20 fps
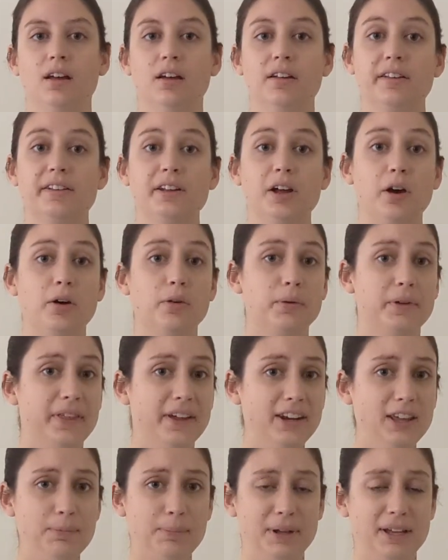So with
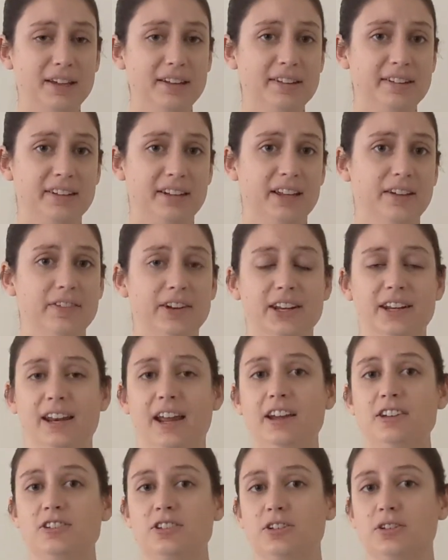any piece, even an
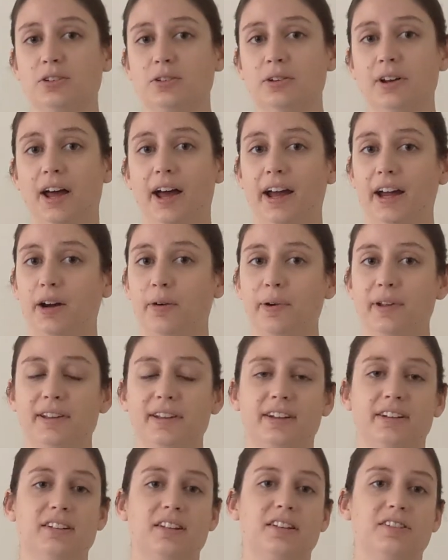etude, I always
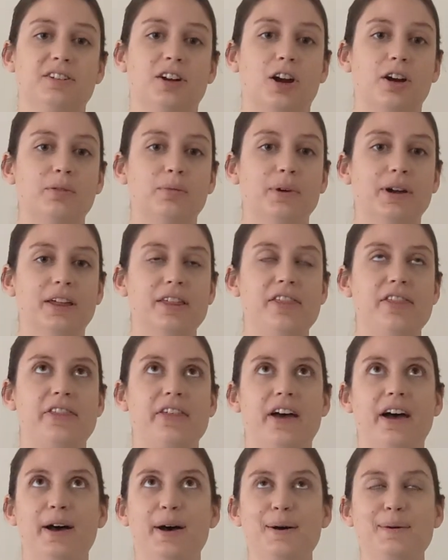like to start with
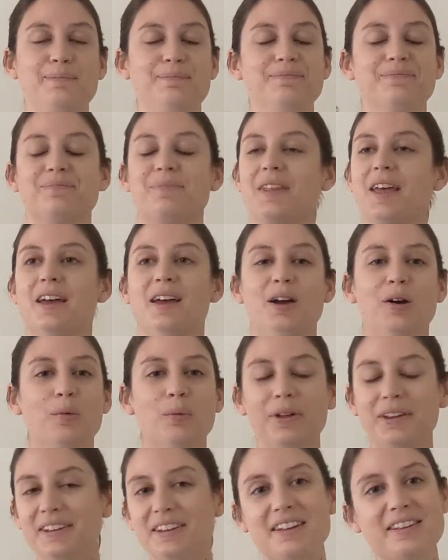
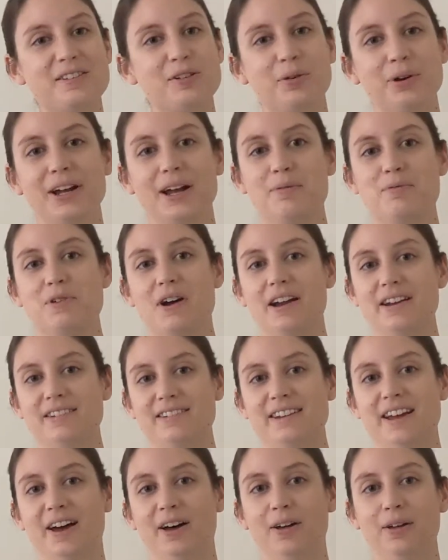what's the story I'm trying to
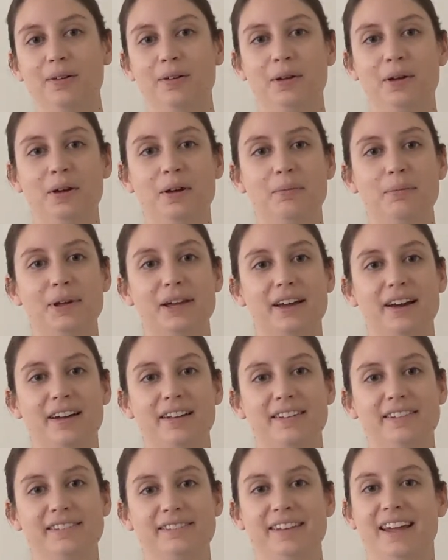tell?
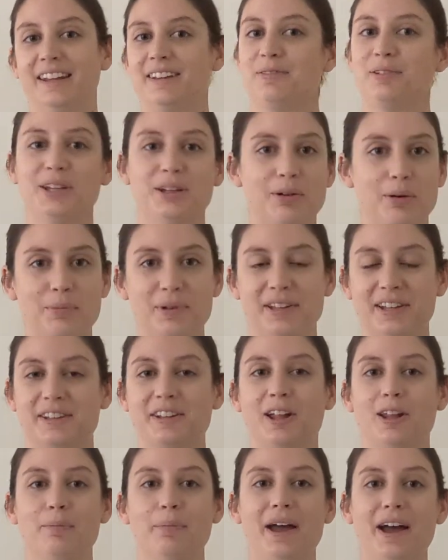Because that's really what music's
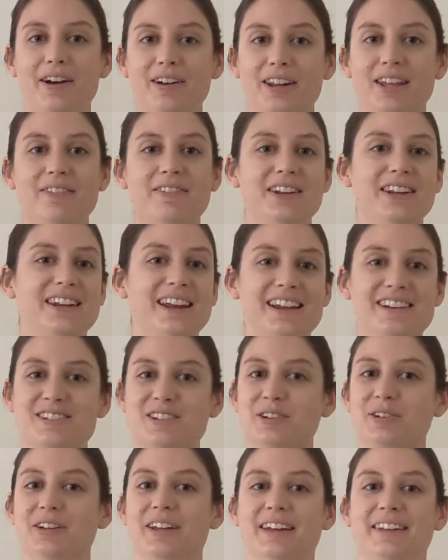all about. Even an
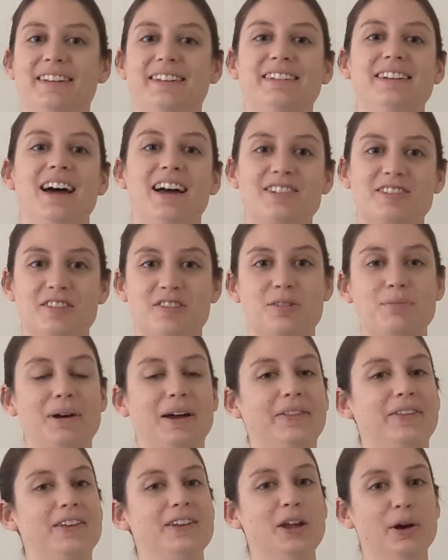etude, it's not just
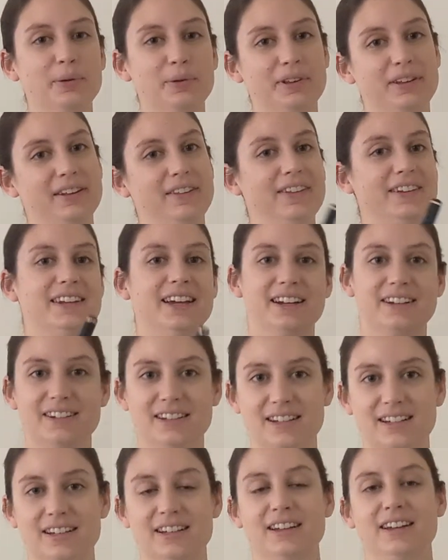about the notes and the
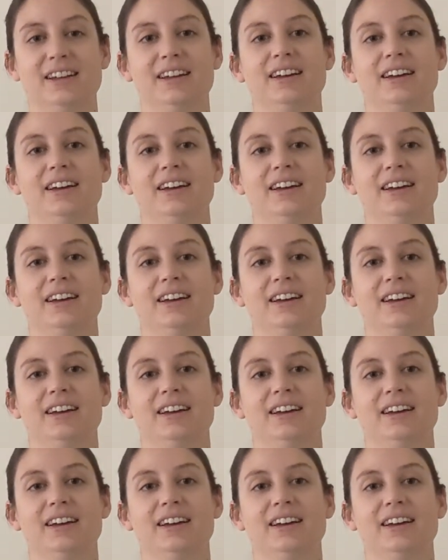technique.